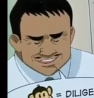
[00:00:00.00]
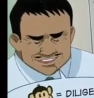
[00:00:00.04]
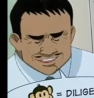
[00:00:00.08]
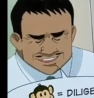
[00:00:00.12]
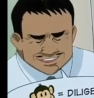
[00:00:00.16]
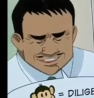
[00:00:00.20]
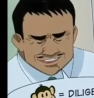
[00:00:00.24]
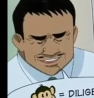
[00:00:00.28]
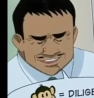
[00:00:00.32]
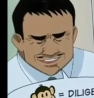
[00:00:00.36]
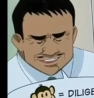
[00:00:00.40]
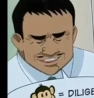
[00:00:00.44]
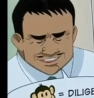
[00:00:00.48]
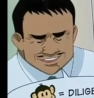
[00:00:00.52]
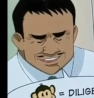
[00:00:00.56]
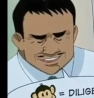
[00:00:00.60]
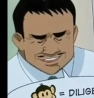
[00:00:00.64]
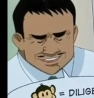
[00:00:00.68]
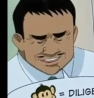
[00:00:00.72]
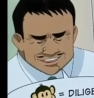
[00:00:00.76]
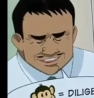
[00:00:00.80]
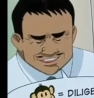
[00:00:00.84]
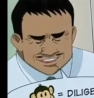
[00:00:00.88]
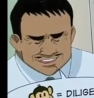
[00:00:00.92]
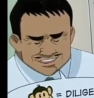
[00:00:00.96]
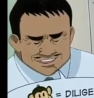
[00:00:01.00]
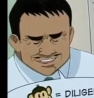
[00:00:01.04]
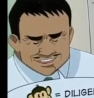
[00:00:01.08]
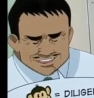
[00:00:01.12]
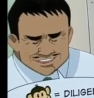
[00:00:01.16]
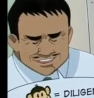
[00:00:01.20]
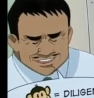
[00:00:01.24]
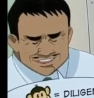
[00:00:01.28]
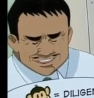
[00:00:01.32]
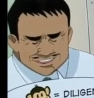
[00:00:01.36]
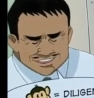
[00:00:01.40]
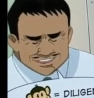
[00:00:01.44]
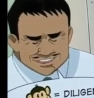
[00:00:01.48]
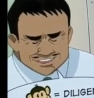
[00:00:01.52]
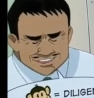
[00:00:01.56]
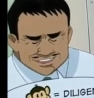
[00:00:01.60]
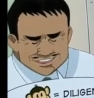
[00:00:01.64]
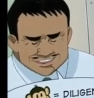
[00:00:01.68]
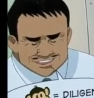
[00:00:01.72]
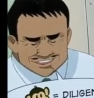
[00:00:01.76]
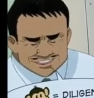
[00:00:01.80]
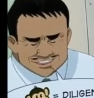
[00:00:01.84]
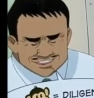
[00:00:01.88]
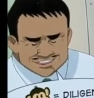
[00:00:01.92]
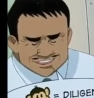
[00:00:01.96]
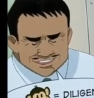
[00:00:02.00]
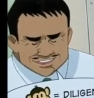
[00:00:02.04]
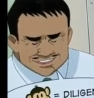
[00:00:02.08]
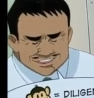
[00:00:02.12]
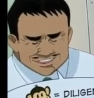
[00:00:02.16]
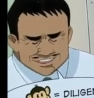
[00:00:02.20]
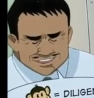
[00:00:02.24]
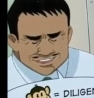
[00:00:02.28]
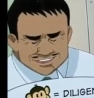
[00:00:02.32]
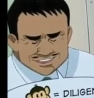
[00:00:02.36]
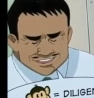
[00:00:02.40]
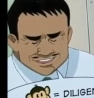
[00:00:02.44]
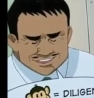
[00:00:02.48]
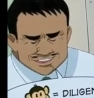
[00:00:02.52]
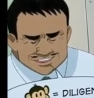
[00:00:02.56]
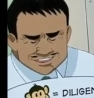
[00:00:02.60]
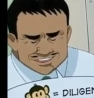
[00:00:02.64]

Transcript: Nothing is said.